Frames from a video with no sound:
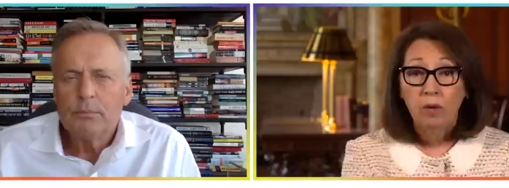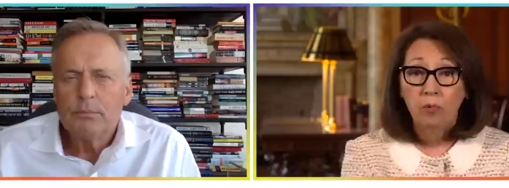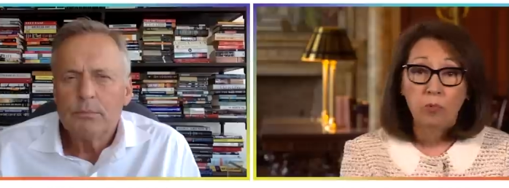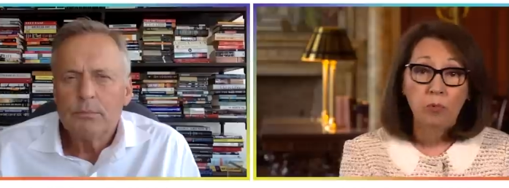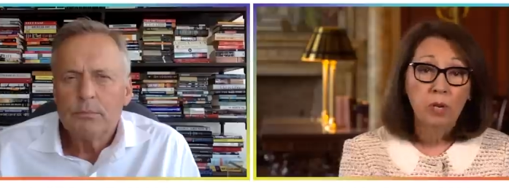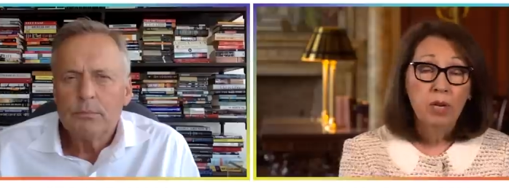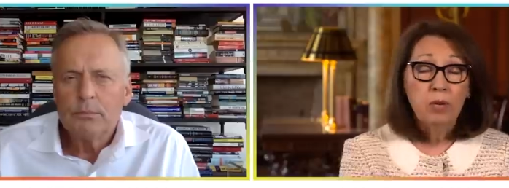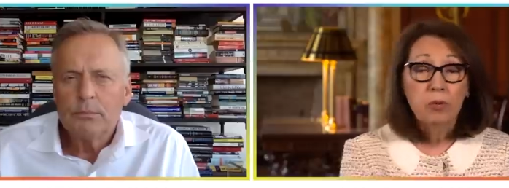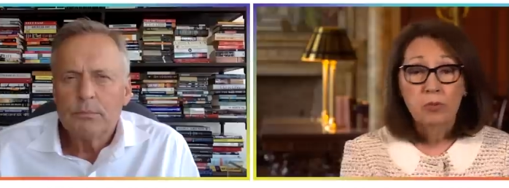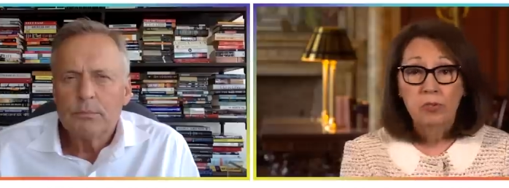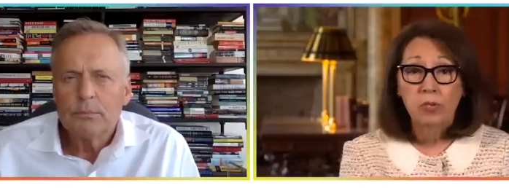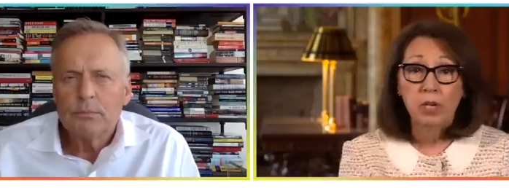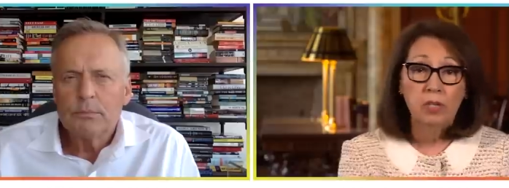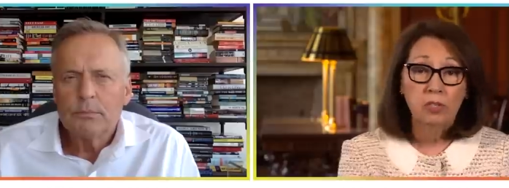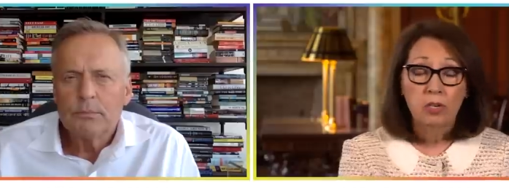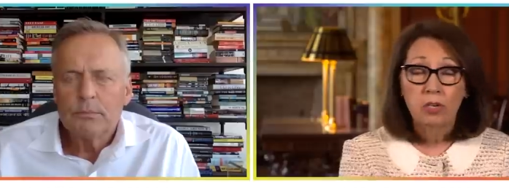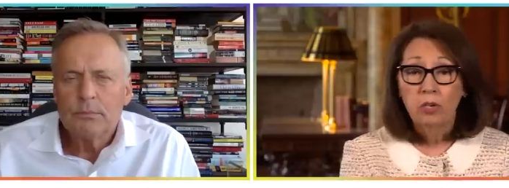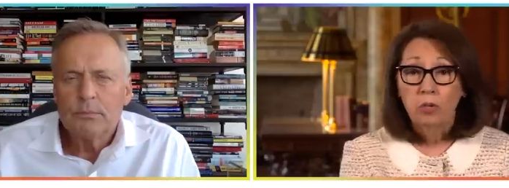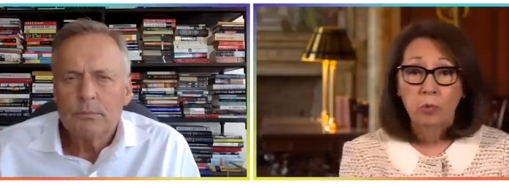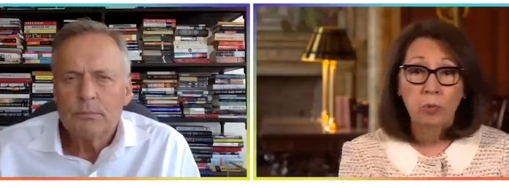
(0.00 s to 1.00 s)
Speaker 1: readers
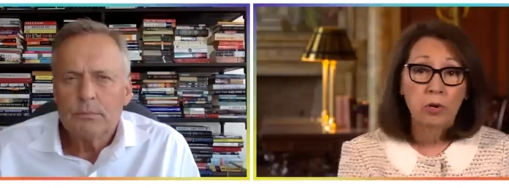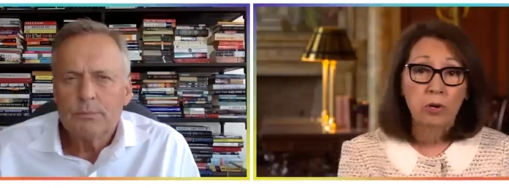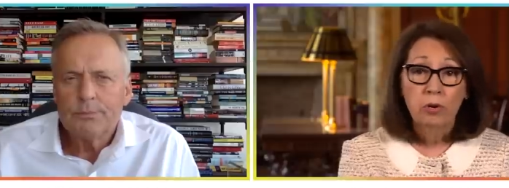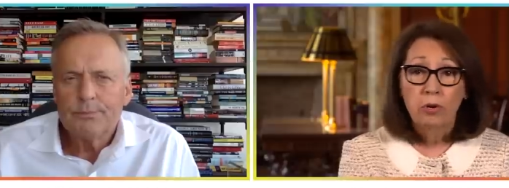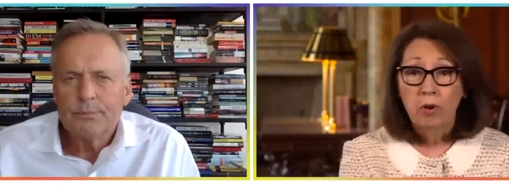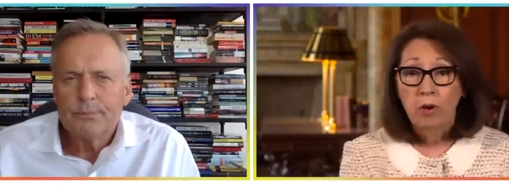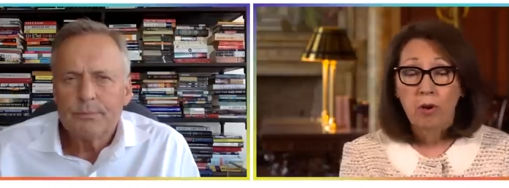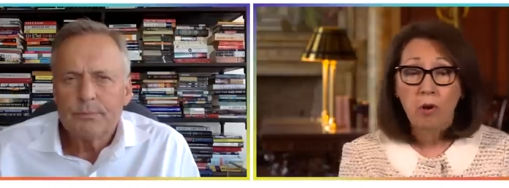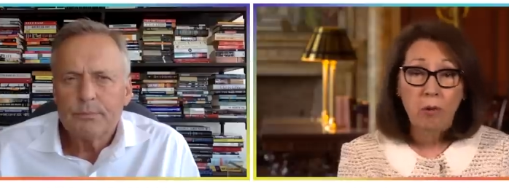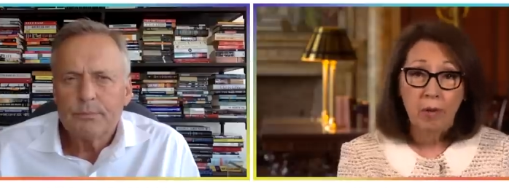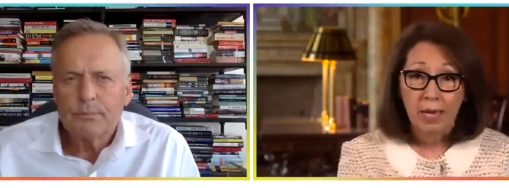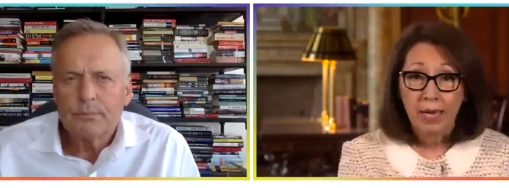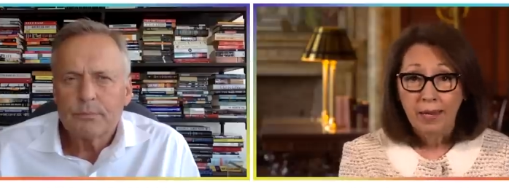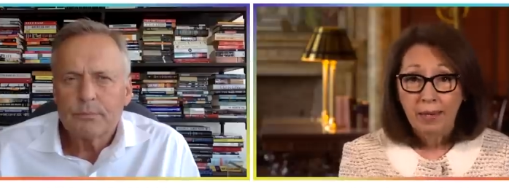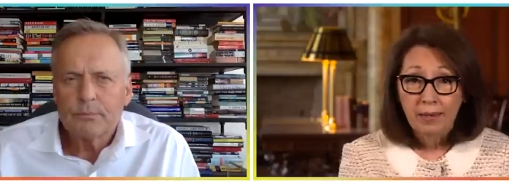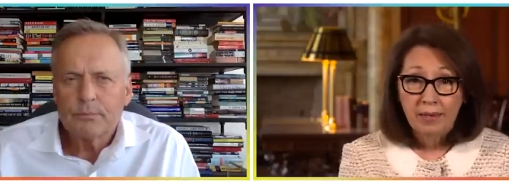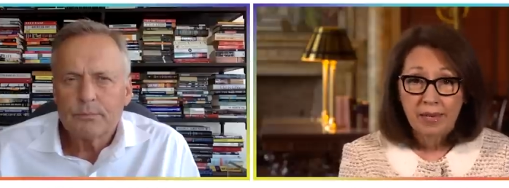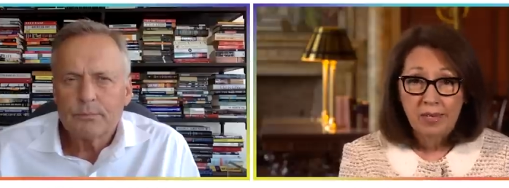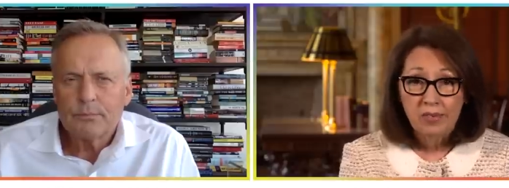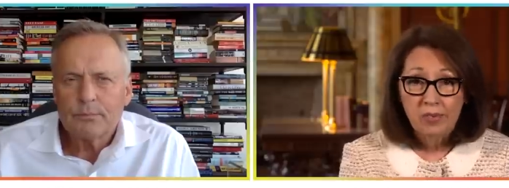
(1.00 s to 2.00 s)
not to know where you're
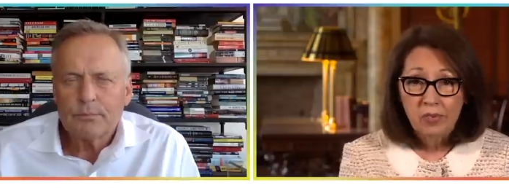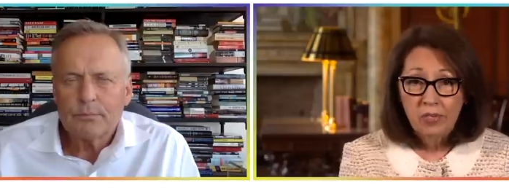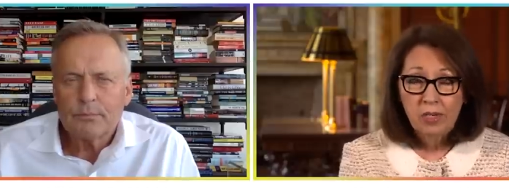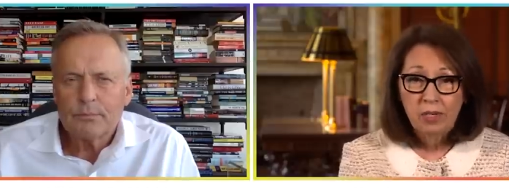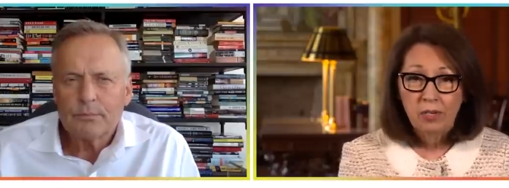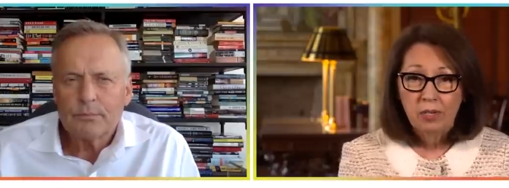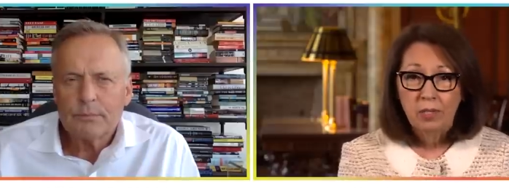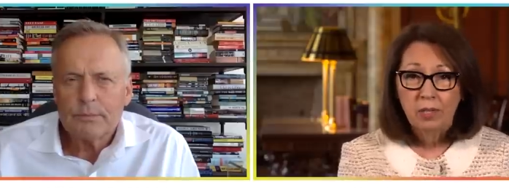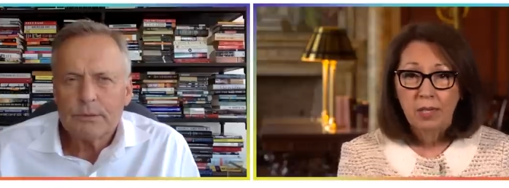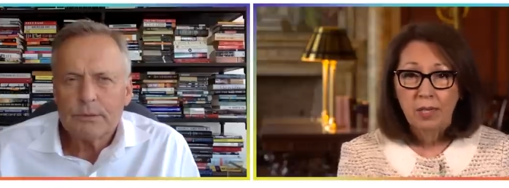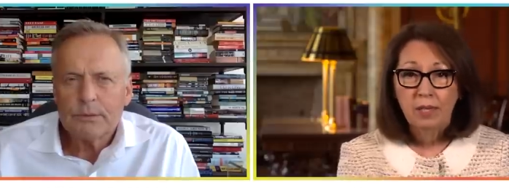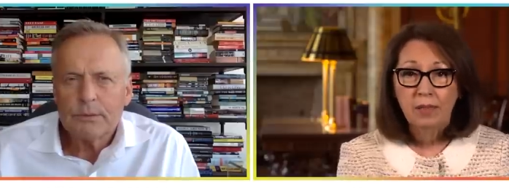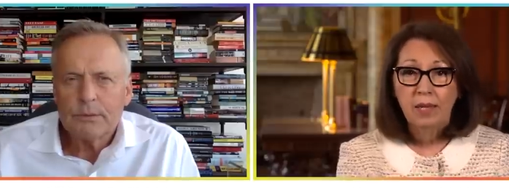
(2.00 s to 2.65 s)
going necessarily.